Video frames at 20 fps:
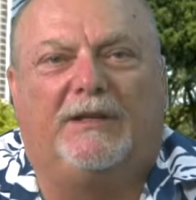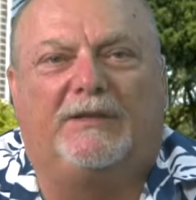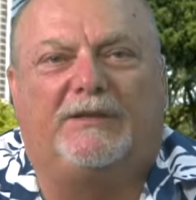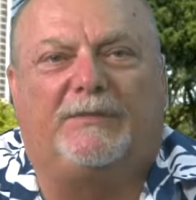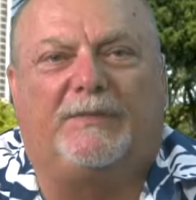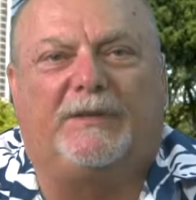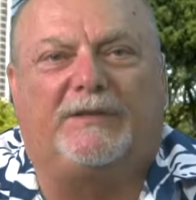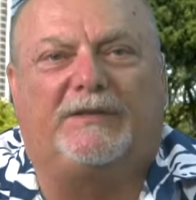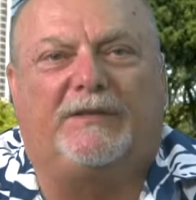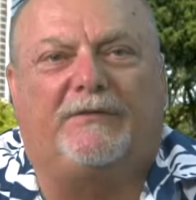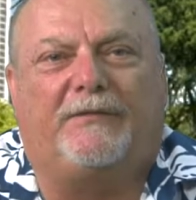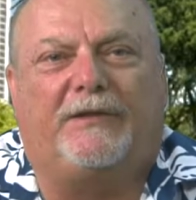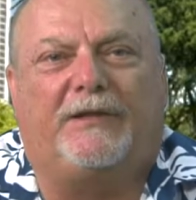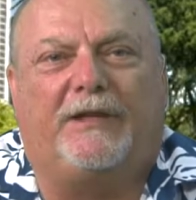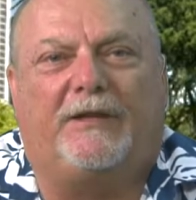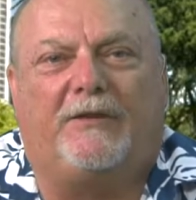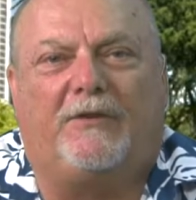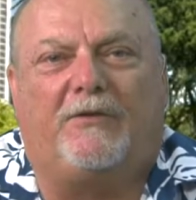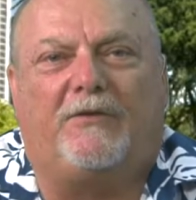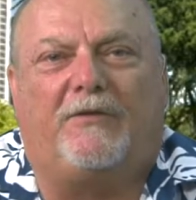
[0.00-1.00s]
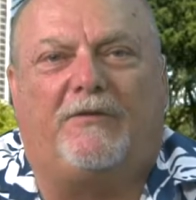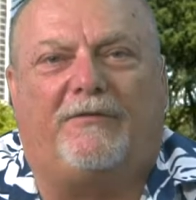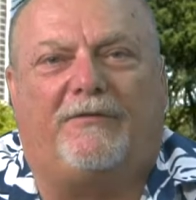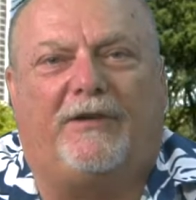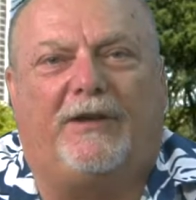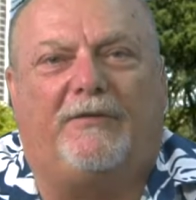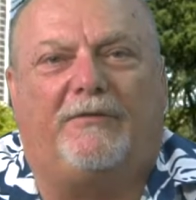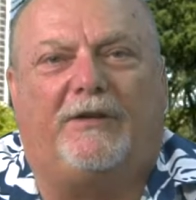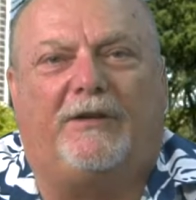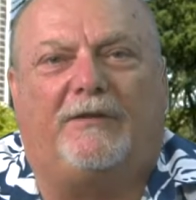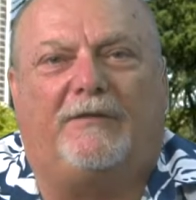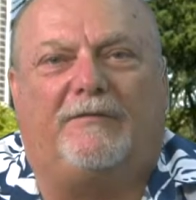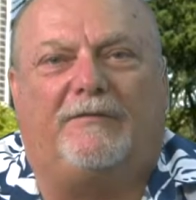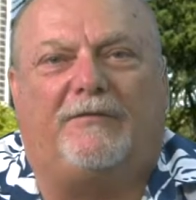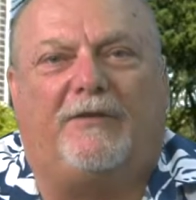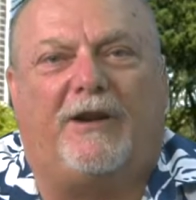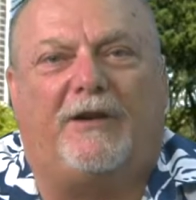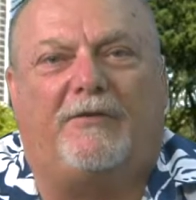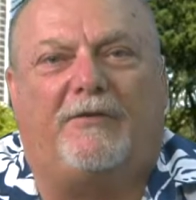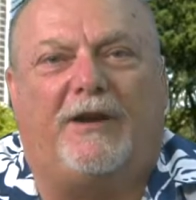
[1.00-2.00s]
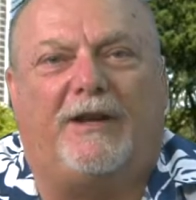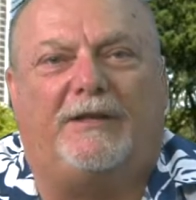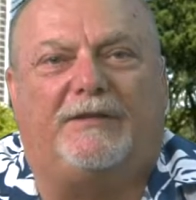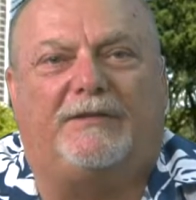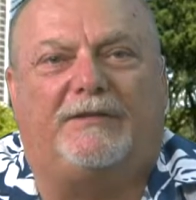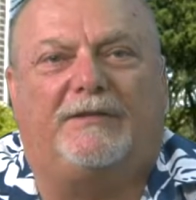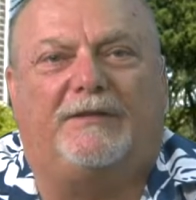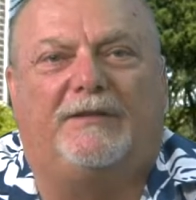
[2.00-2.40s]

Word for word: specifically a local favorite, fried rice.